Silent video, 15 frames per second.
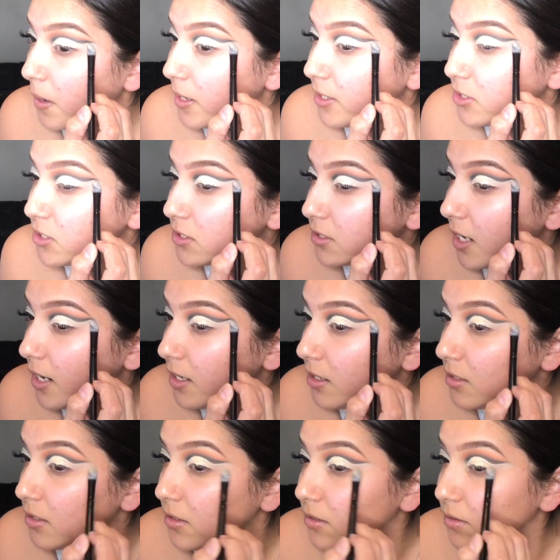You just kind
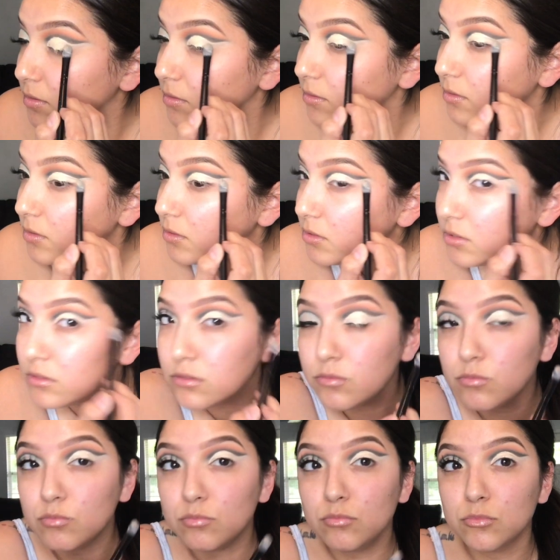of
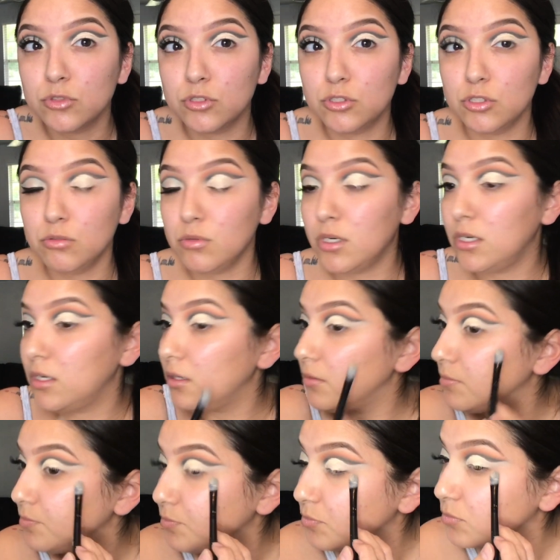do a
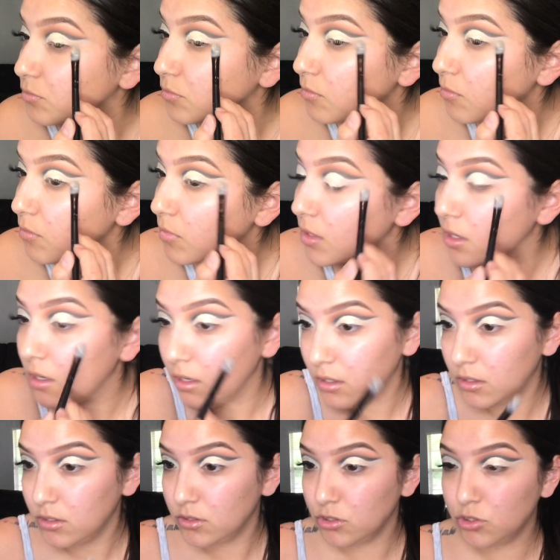
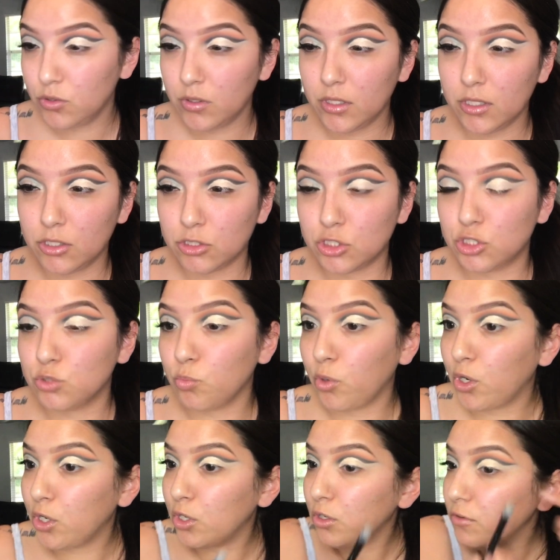little
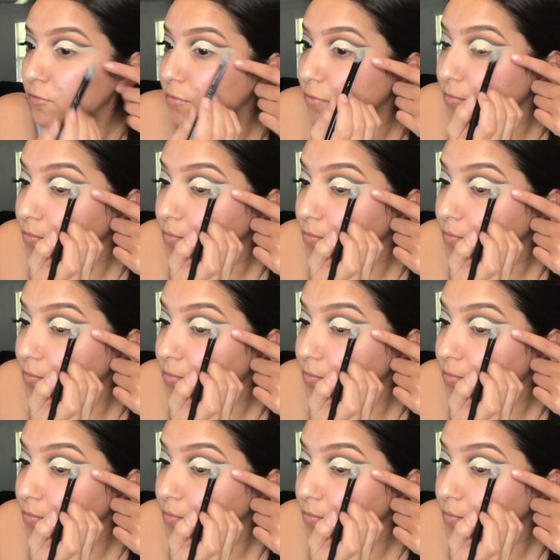swerve